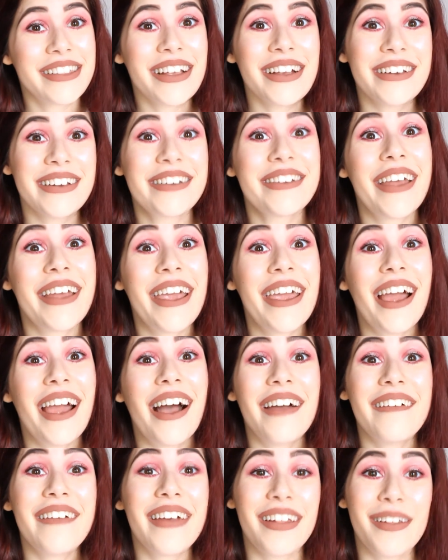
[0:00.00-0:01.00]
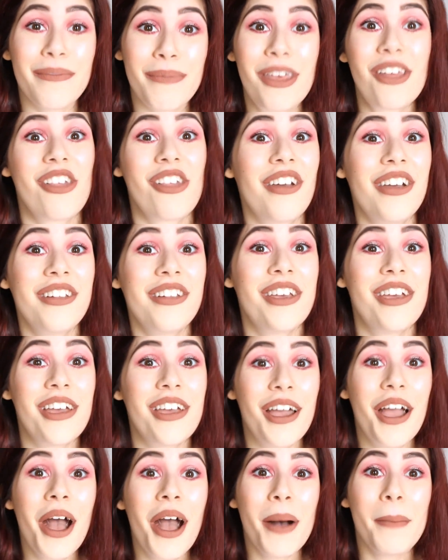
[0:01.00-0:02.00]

So today I'm going to be showing you